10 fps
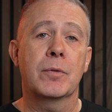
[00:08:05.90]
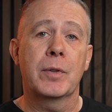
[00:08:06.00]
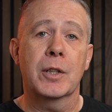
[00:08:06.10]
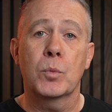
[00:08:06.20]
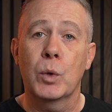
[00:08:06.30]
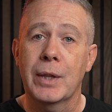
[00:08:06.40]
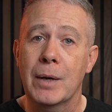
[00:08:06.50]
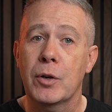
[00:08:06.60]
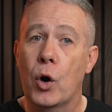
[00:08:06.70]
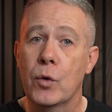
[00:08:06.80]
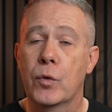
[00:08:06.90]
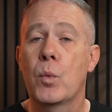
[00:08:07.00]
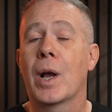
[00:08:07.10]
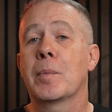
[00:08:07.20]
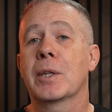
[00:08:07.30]
and fields without
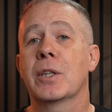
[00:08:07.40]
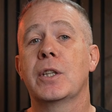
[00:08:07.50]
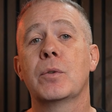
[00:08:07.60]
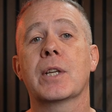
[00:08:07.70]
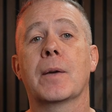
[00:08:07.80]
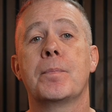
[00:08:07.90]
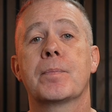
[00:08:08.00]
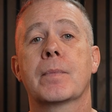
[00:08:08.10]
overwhelming the user.